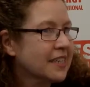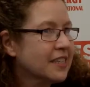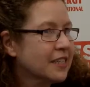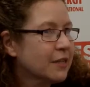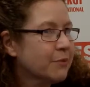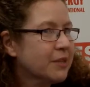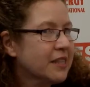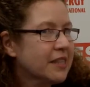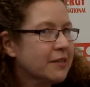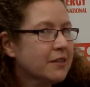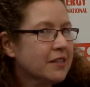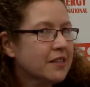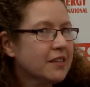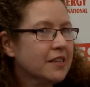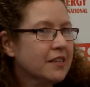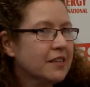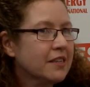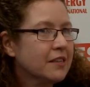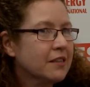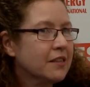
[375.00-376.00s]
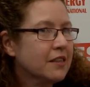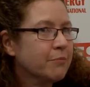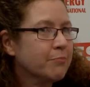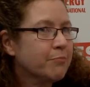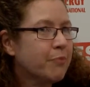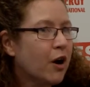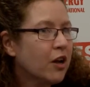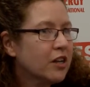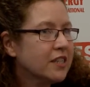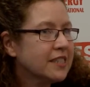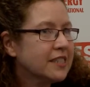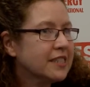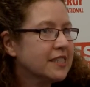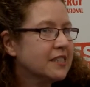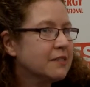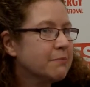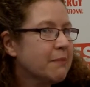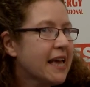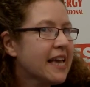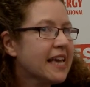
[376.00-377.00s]
So with the, the, the
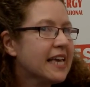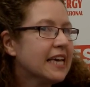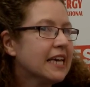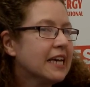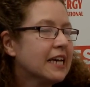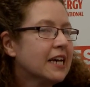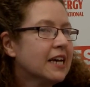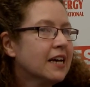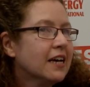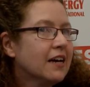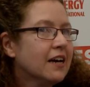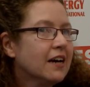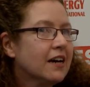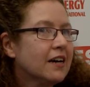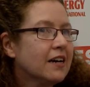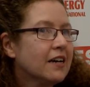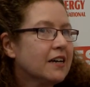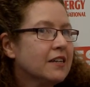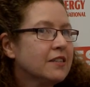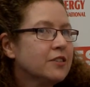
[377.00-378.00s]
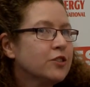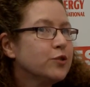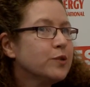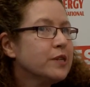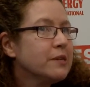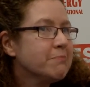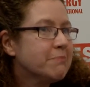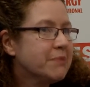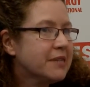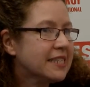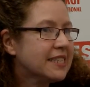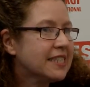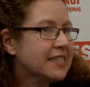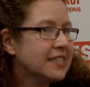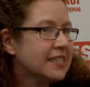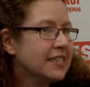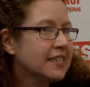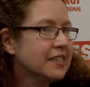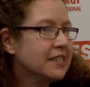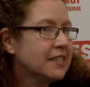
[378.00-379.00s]
policies making uh, doing
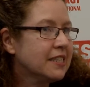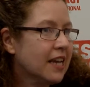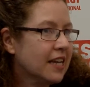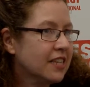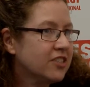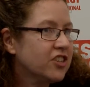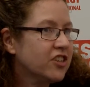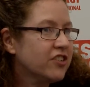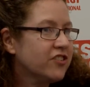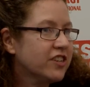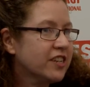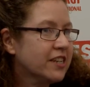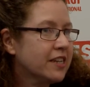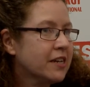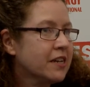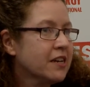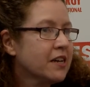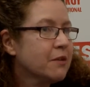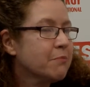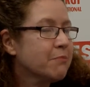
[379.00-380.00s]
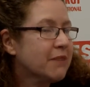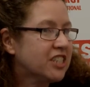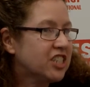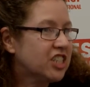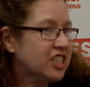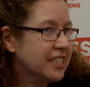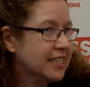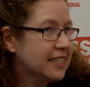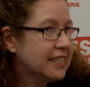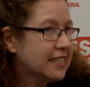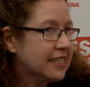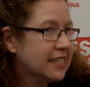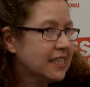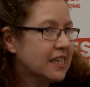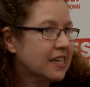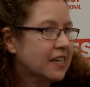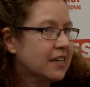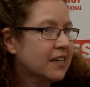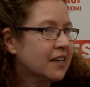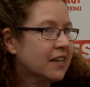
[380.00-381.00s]
business in Nigeria much
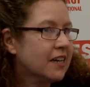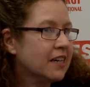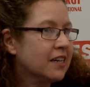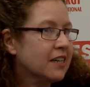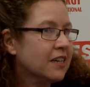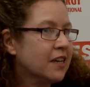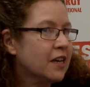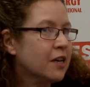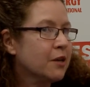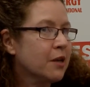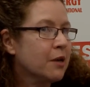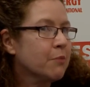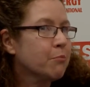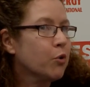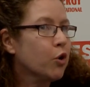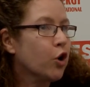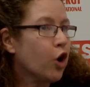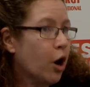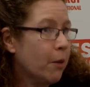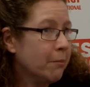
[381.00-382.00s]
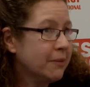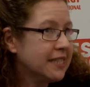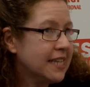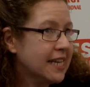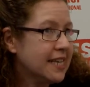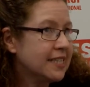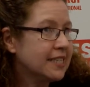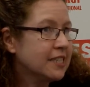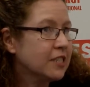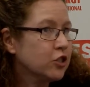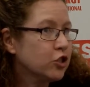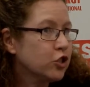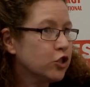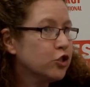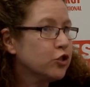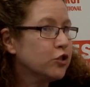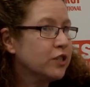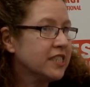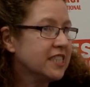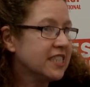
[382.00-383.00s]
easier uh, and more accommodating
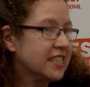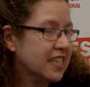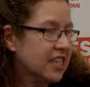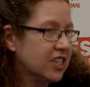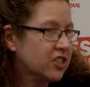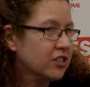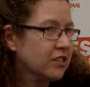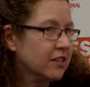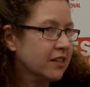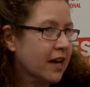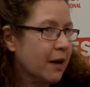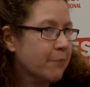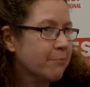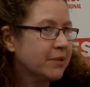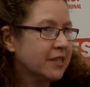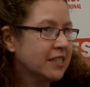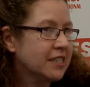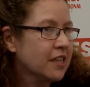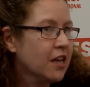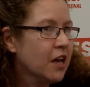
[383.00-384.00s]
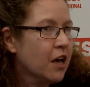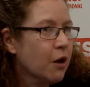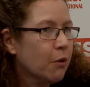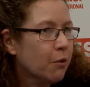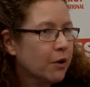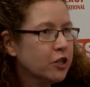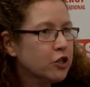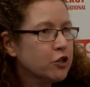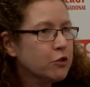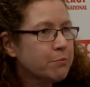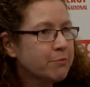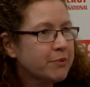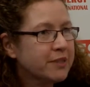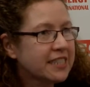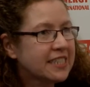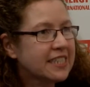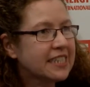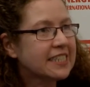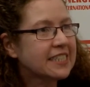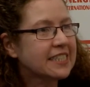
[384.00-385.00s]
to international companies, what do you
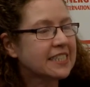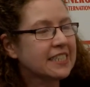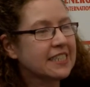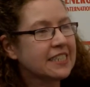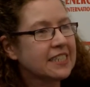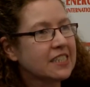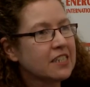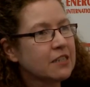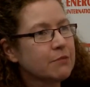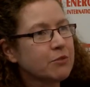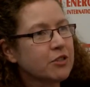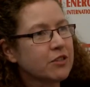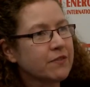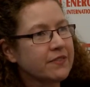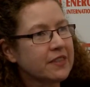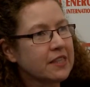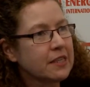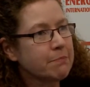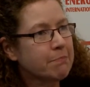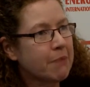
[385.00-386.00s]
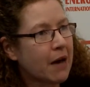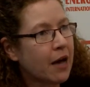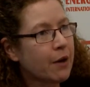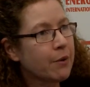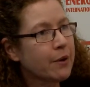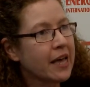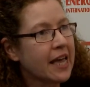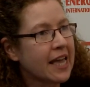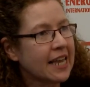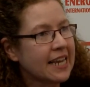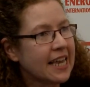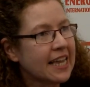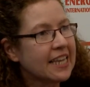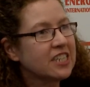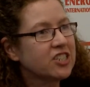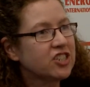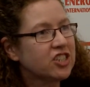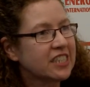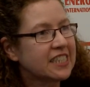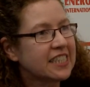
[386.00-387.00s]
predict in terms of the power and
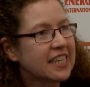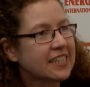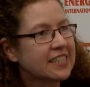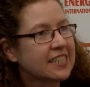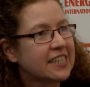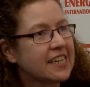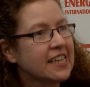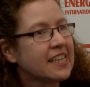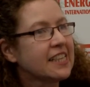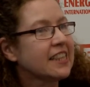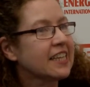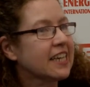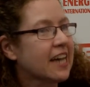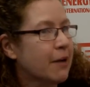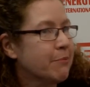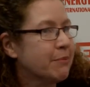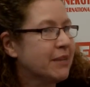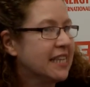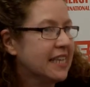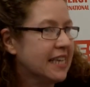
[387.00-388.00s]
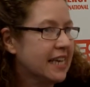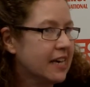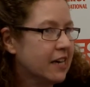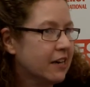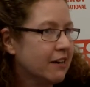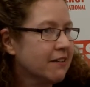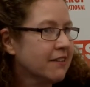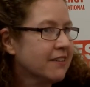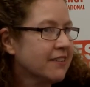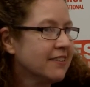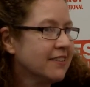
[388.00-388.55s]
energy sector in the coming year?